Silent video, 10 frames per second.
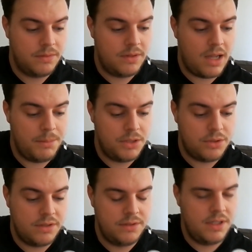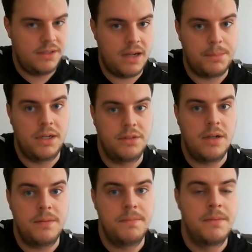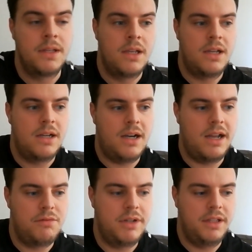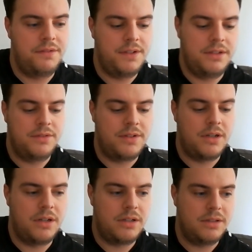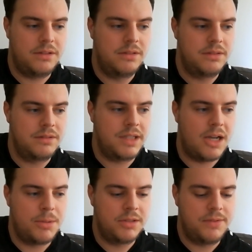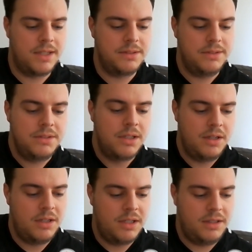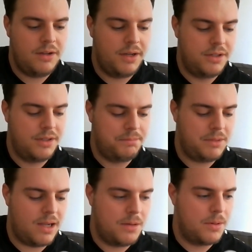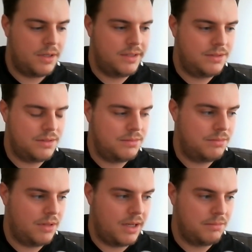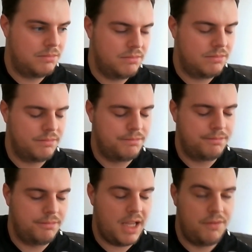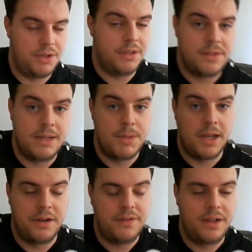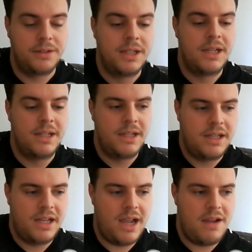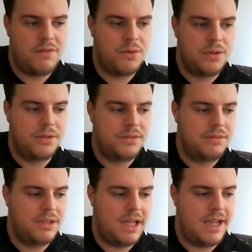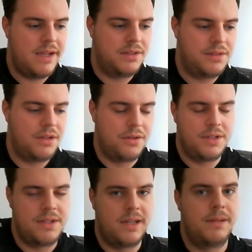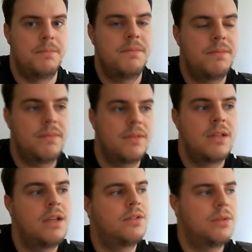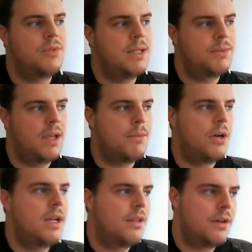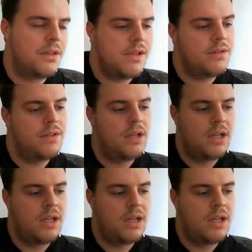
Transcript: That'll be interesting to see Dak Prescott. I really feel for all Cowboys fans. Now, I know Cowboys, like every other team in the NFL, everyone hates another team. Some teams get more hate than others.